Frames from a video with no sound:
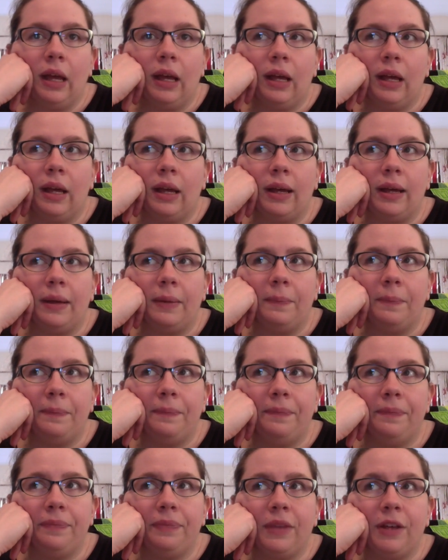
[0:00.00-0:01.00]

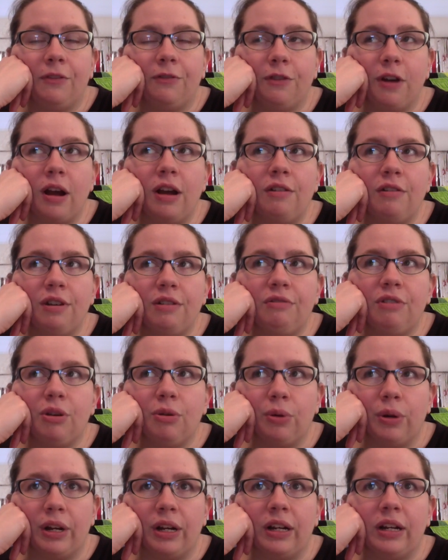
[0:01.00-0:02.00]
a friary
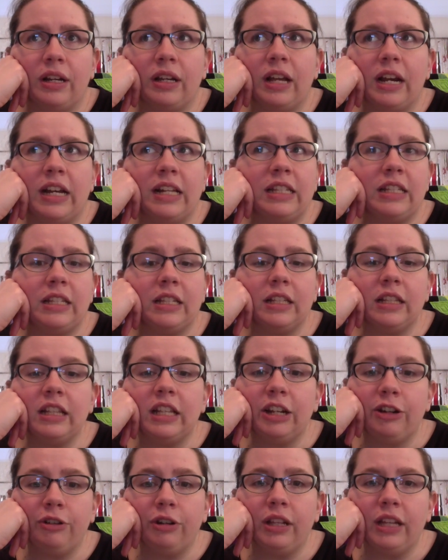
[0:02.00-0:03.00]
ruin, and it's
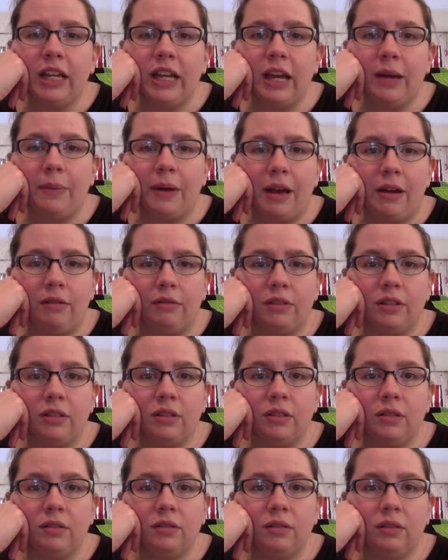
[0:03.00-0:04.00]
literally about
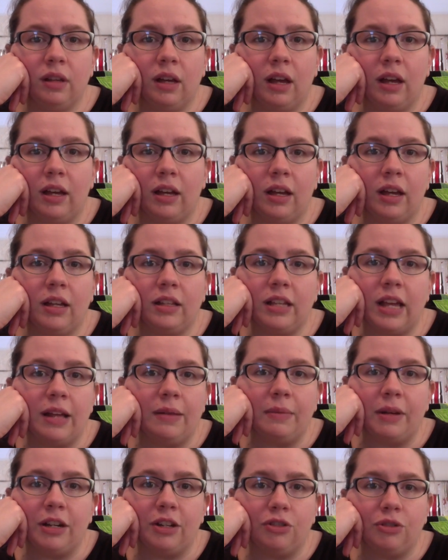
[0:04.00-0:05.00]
a
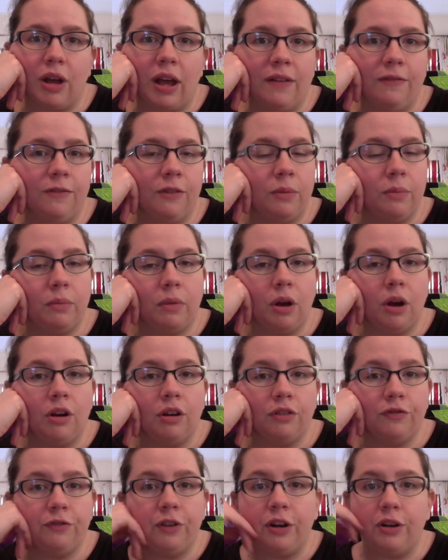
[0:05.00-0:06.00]
10-minute drive from
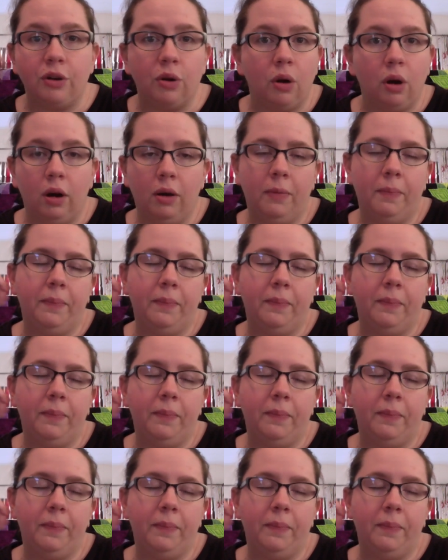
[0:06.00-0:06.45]
our front door.